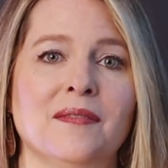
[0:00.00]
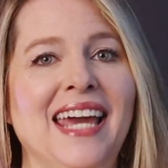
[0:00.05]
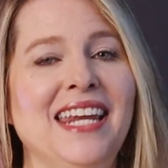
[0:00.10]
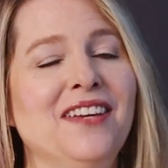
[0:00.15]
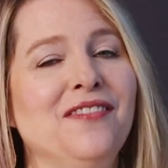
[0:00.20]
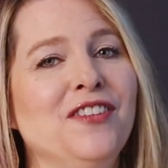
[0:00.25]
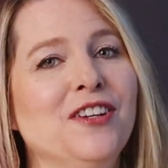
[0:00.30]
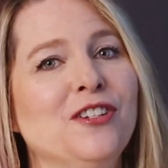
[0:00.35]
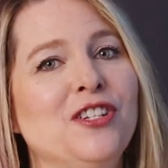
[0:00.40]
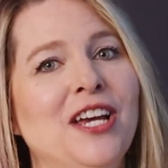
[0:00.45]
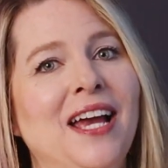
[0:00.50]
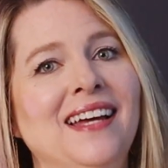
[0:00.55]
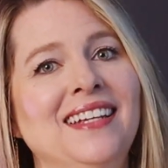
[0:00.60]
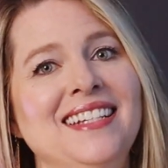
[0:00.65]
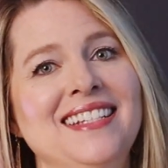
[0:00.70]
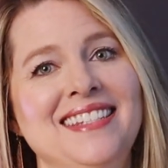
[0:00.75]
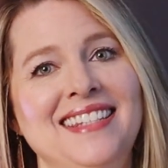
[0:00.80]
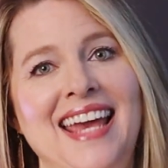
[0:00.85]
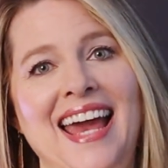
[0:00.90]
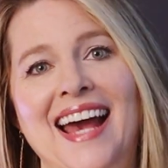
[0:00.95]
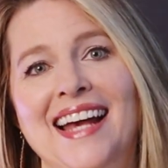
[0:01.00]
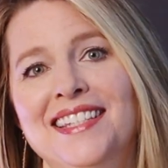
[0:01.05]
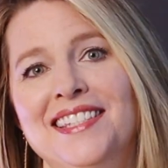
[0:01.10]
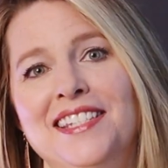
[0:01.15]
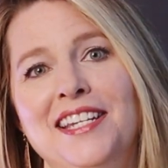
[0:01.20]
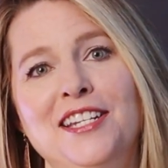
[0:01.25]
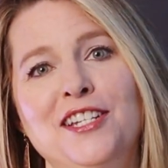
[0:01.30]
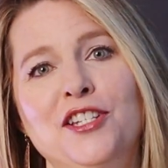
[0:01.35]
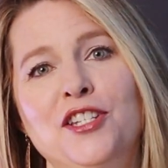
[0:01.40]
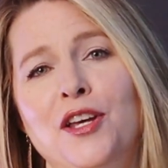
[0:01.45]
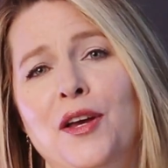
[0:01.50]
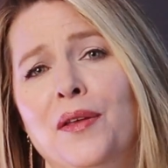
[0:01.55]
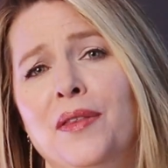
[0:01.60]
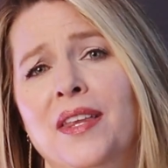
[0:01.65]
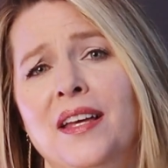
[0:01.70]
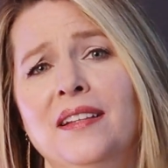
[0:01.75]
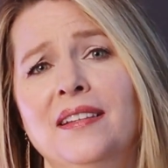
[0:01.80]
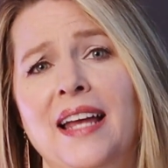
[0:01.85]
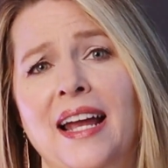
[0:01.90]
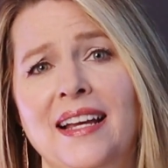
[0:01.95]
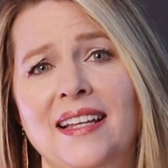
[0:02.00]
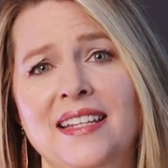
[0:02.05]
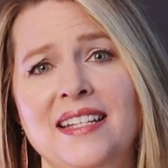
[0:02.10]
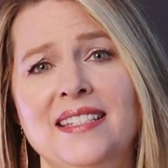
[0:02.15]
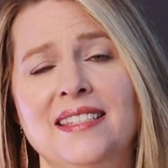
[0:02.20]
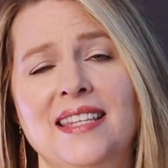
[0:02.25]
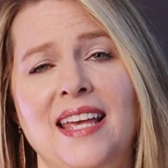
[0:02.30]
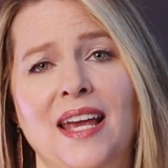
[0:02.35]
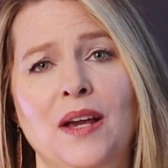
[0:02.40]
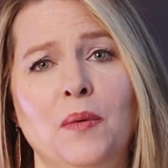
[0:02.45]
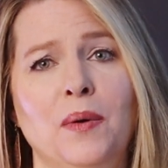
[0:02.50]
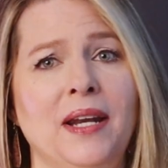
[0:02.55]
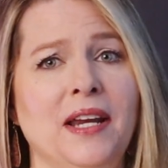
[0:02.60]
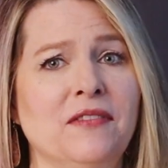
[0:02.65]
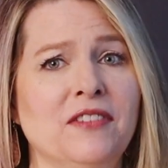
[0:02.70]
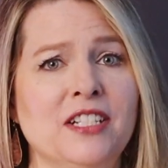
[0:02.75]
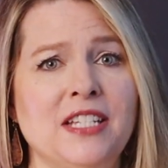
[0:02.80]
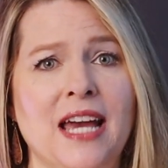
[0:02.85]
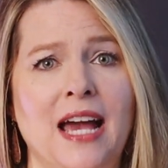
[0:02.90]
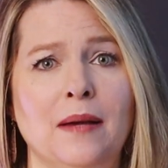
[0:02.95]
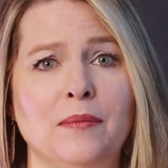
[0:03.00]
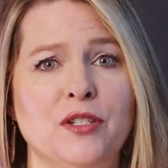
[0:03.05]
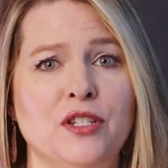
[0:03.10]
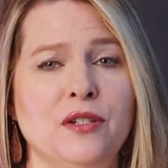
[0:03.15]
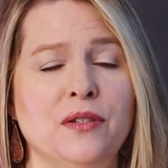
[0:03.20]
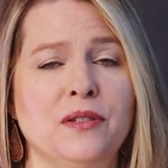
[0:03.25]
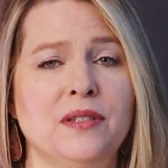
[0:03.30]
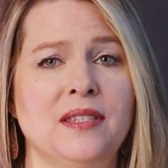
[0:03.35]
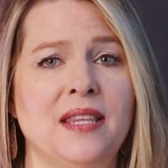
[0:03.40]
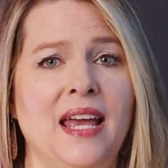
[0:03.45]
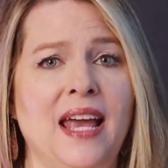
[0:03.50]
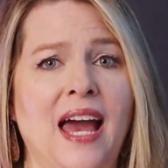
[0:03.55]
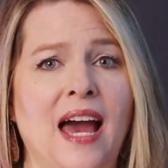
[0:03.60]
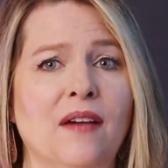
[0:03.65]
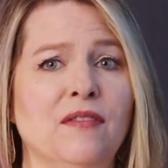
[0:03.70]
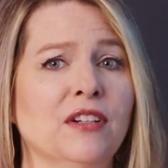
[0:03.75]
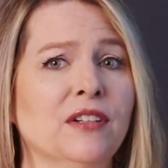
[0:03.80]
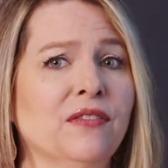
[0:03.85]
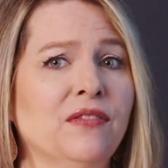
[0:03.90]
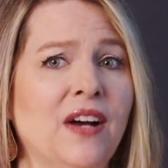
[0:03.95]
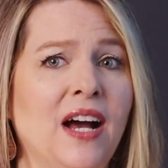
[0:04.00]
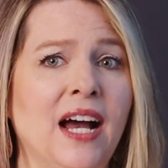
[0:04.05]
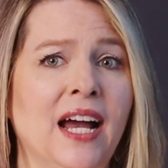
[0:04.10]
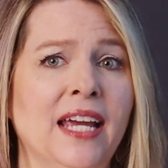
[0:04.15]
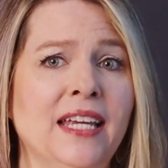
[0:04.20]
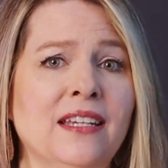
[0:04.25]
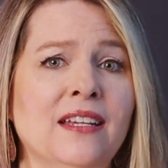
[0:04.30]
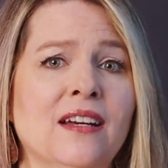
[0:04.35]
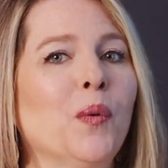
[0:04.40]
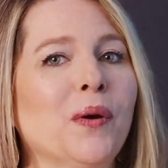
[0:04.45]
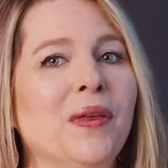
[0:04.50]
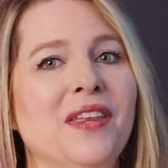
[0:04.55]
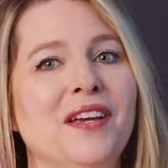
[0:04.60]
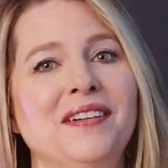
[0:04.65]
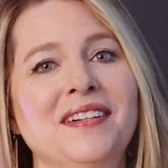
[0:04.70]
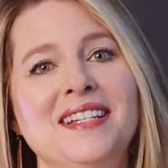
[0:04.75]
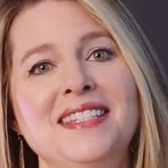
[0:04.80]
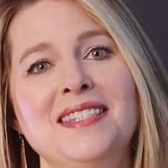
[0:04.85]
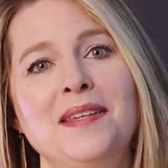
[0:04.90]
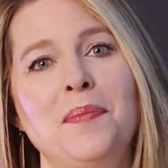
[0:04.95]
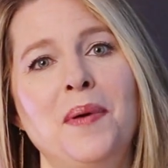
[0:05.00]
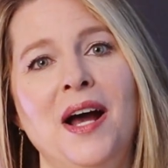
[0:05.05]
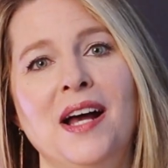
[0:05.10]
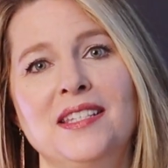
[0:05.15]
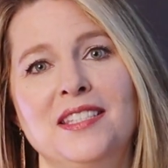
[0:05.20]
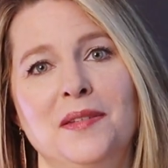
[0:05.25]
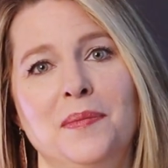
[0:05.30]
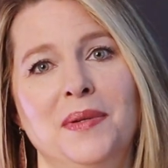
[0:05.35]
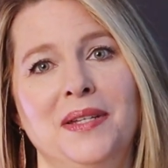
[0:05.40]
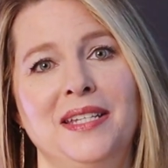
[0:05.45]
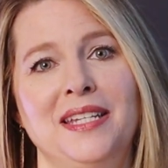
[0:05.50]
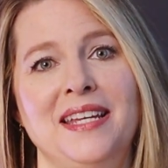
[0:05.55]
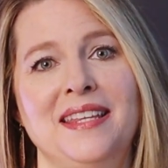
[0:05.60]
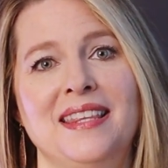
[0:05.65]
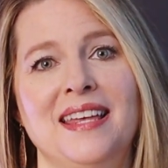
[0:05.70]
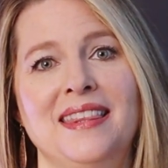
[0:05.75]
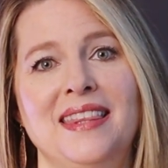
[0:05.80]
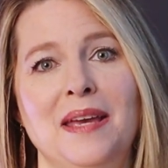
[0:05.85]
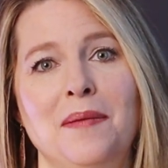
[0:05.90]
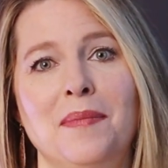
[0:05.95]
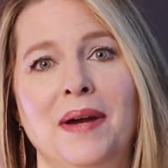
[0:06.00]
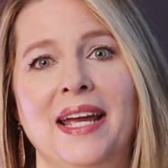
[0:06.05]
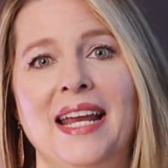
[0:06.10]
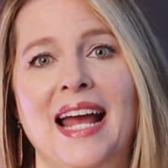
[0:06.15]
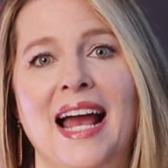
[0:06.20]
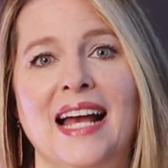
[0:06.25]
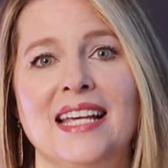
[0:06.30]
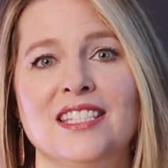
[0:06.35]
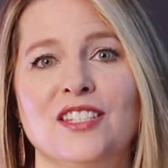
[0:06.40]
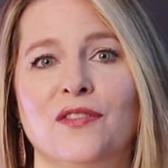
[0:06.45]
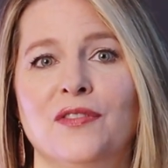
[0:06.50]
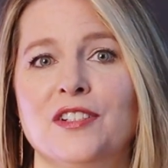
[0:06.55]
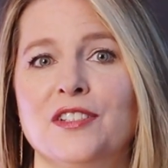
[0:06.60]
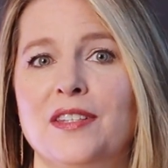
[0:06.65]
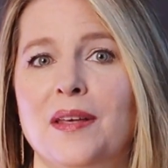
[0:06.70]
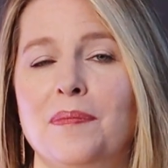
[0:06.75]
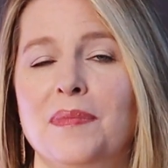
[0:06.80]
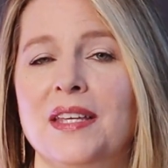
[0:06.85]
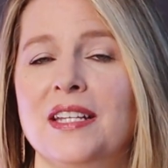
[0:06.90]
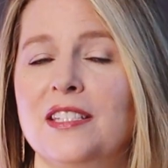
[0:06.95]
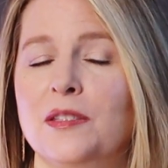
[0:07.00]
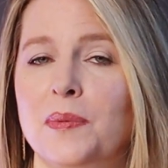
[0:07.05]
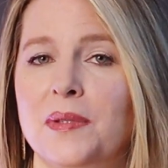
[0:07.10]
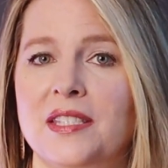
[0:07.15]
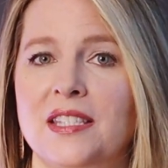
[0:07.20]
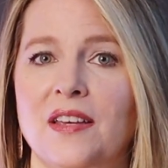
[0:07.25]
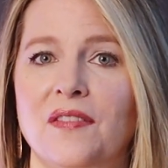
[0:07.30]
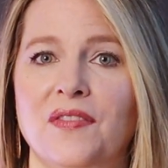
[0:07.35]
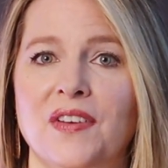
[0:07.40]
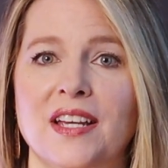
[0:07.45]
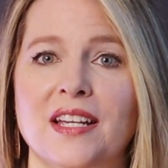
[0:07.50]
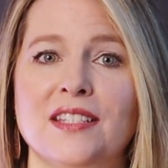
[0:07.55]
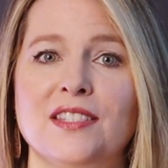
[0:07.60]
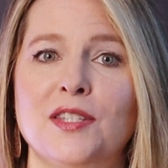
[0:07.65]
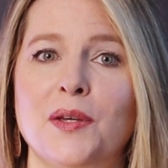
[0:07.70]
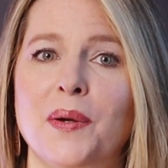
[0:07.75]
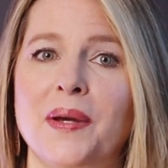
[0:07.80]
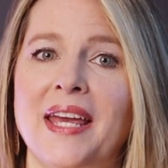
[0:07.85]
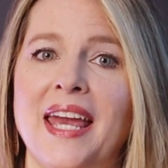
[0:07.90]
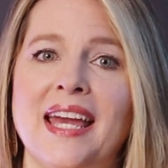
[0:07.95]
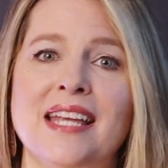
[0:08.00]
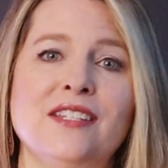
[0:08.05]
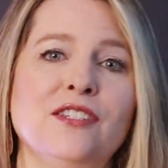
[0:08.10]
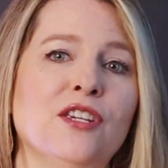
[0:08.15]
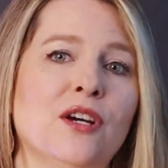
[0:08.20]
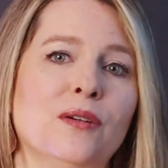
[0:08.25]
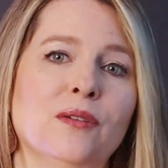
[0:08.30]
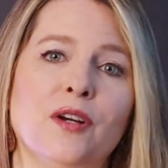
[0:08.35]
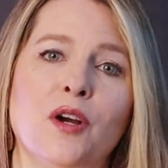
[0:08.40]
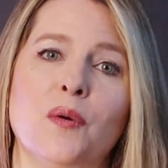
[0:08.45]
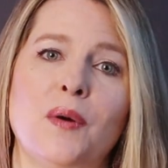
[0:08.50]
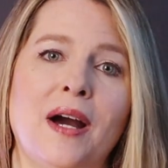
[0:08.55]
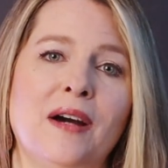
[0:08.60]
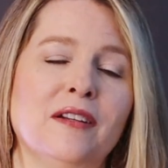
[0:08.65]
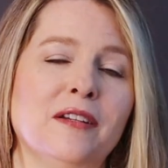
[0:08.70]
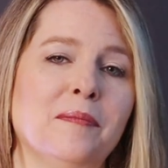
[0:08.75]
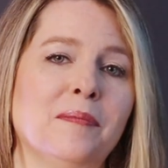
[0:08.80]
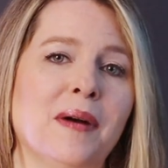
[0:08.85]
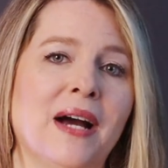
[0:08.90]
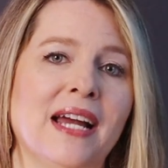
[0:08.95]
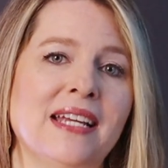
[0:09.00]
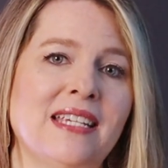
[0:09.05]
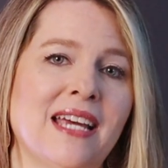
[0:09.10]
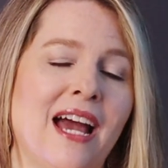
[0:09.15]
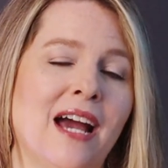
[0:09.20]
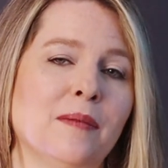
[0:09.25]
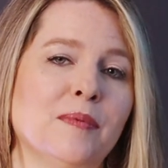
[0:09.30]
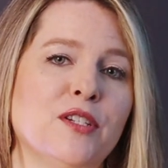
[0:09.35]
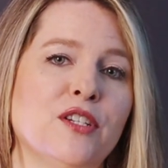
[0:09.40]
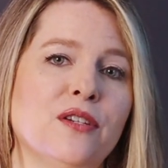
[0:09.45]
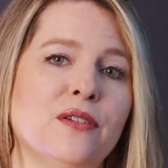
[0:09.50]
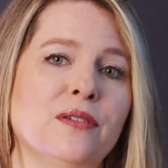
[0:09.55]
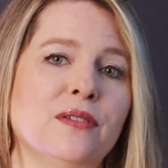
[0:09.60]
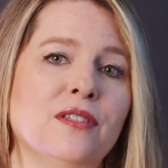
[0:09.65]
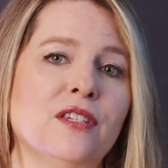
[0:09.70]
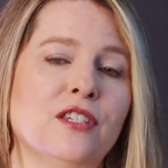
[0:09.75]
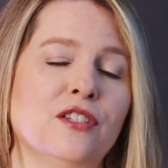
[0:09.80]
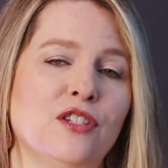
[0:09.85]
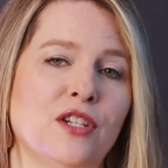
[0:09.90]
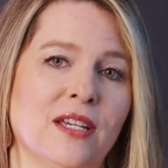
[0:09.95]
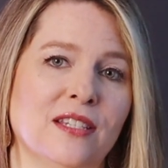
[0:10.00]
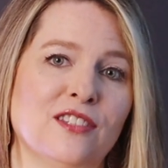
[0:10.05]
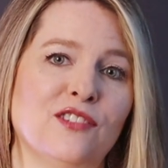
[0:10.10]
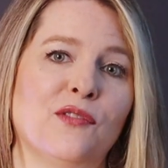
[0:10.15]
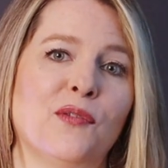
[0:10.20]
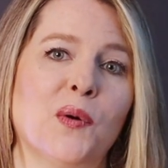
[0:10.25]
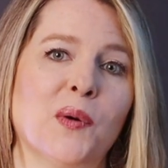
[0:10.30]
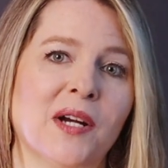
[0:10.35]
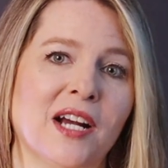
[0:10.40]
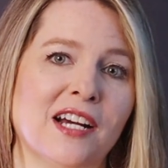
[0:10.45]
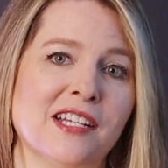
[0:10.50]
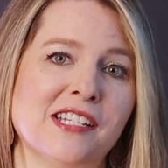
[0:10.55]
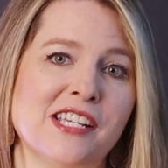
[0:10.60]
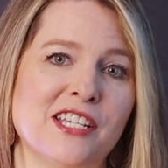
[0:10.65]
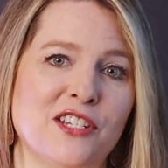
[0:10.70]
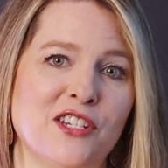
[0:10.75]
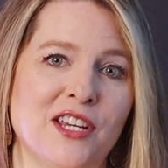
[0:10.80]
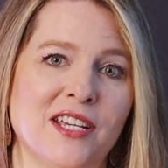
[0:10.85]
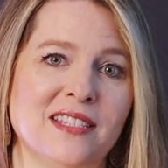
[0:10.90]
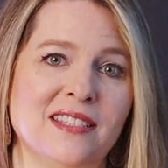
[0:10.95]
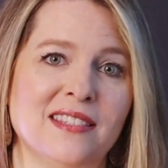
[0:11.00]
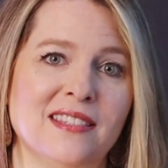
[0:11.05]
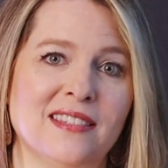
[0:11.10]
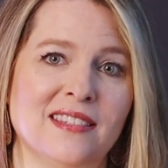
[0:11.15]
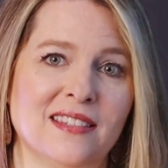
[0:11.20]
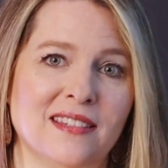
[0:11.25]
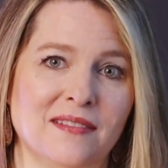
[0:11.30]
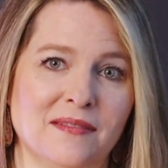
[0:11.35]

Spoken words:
And if your child is cast in a show, they'll likely say whatever tap shoes they have are fine, or there is a possibility that they might ask for something specific. So again, don't go out and buy tap shoes just for auditions.